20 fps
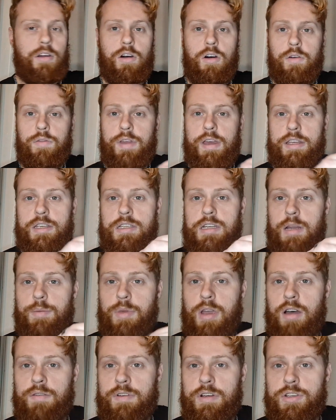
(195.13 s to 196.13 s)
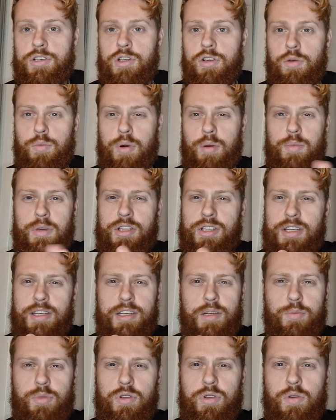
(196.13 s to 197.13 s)
on their slipcover, so you'll probably see
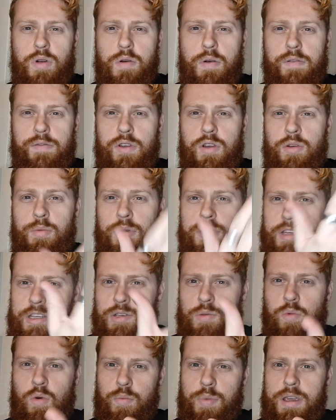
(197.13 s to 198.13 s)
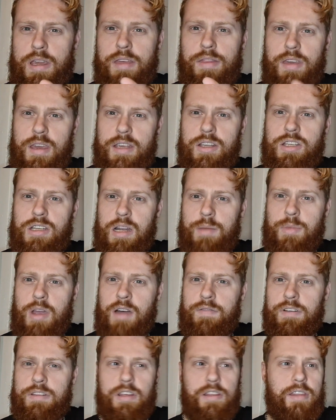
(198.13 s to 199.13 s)
someone do a review, but this will be the
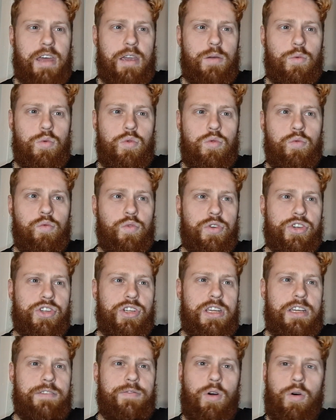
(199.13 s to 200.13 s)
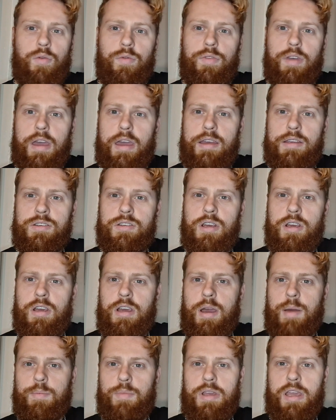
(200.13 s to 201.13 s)
slipcover that they will receive on theirs.
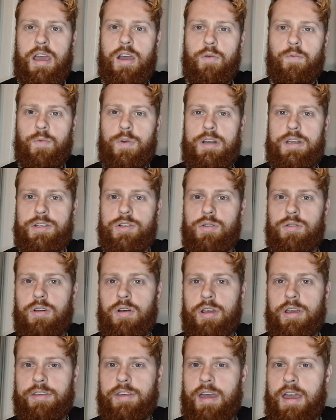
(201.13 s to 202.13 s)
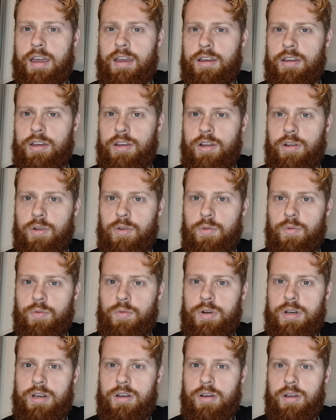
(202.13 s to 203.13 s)
But yeah, I really do like that.
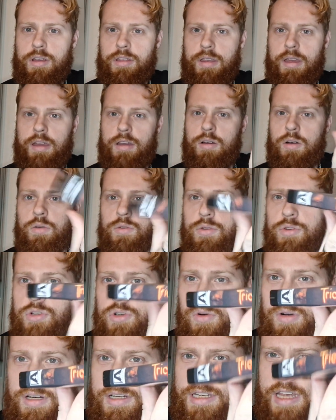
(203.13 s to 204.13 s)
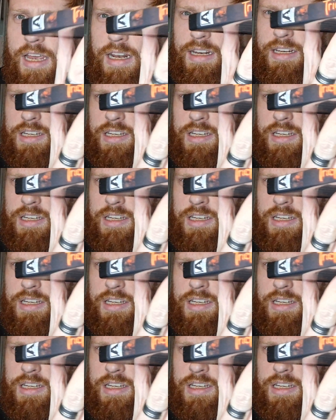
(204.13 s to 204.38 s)
Really like that. Oh, sorry. Let's get